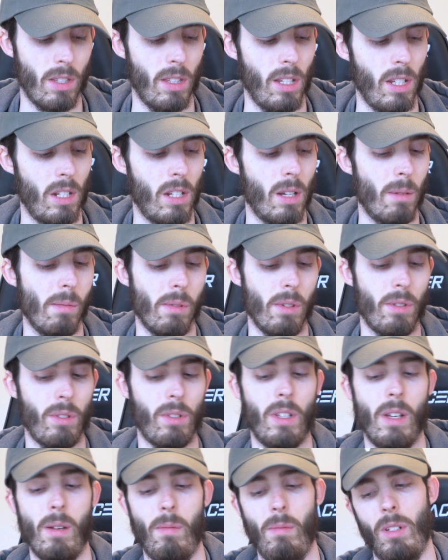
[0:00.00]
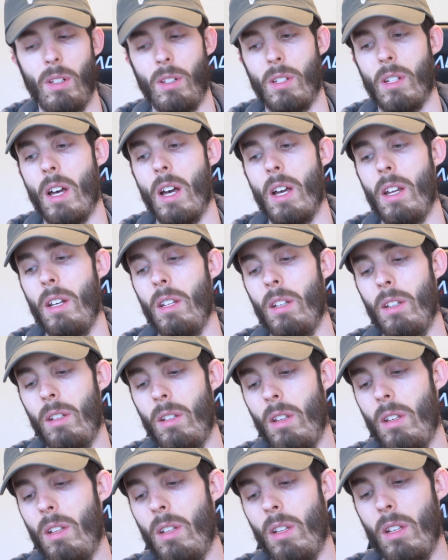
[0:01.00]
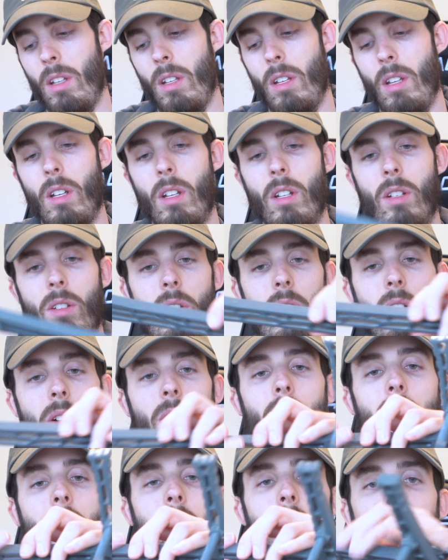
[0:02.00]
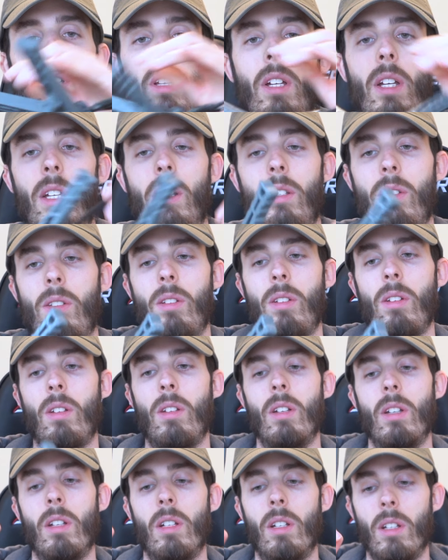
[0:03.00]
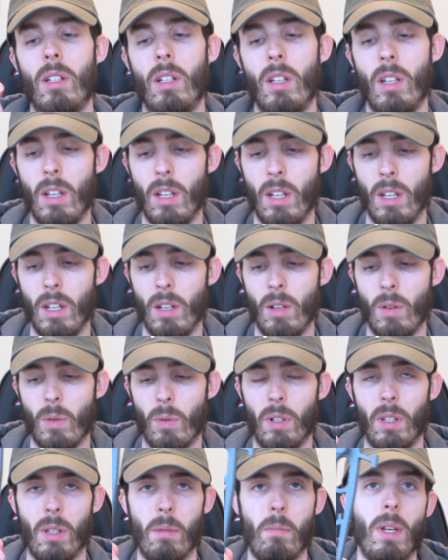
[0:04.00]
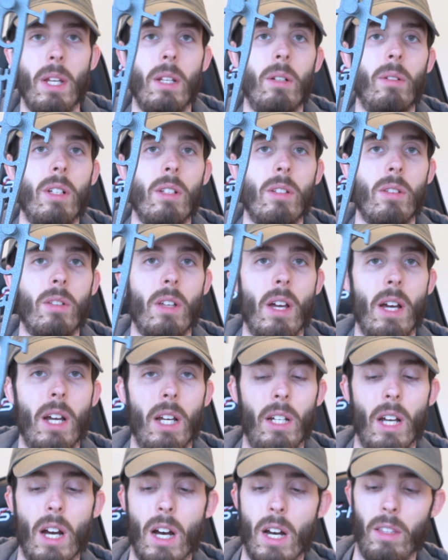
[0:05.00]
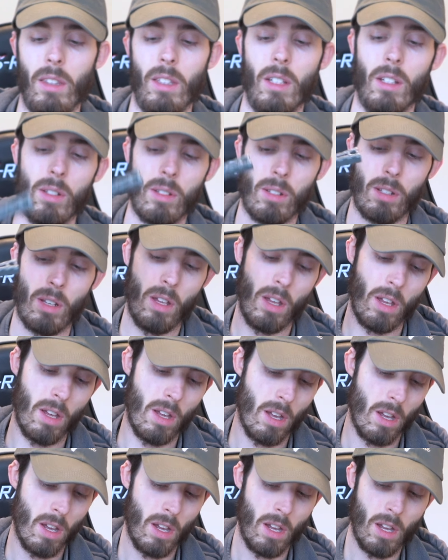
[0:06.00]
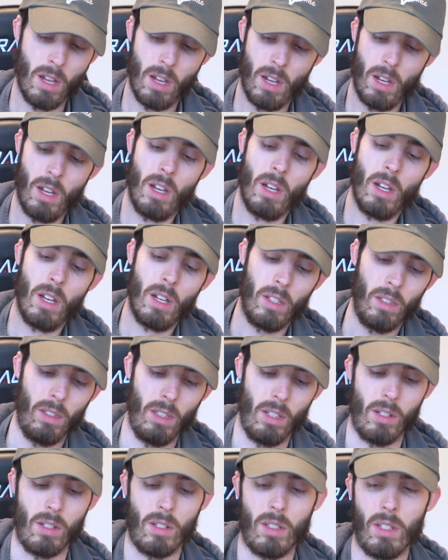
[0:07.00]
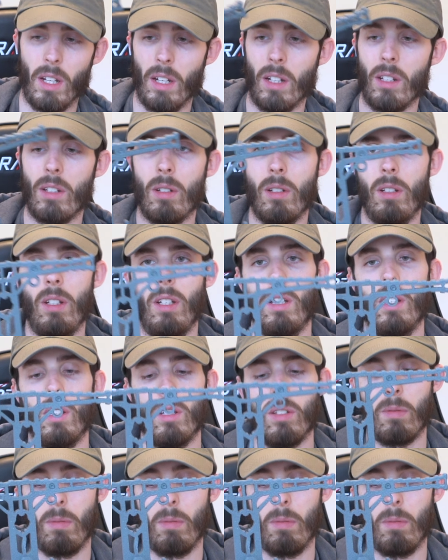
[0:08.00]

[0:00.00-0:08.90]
the double step design. So it's one of the main reasons I got these sticks is